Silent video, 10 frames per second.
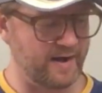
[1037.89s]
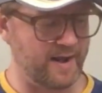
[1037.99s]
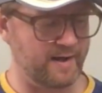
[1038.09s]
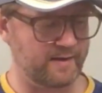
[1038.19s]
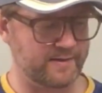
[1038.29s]

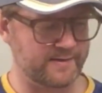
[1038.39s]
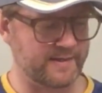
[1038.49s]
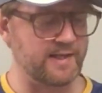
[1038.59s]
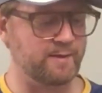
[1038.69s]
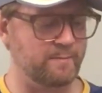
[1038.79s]
and
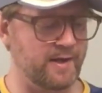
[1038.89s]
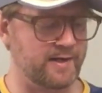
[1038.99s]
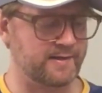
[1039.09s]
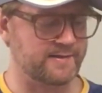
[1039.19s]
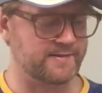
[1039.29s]

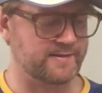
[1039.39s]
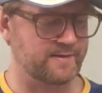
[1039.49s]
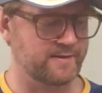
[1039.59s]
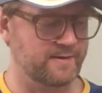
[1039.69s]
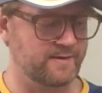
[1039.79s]
Stigbergets
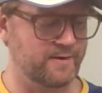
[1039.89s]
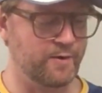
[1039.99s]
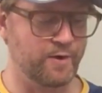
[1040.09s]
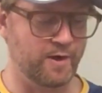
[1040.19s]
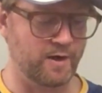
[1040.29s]

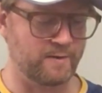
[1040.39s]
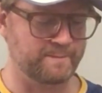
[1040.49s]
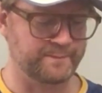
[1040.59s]
ÖL.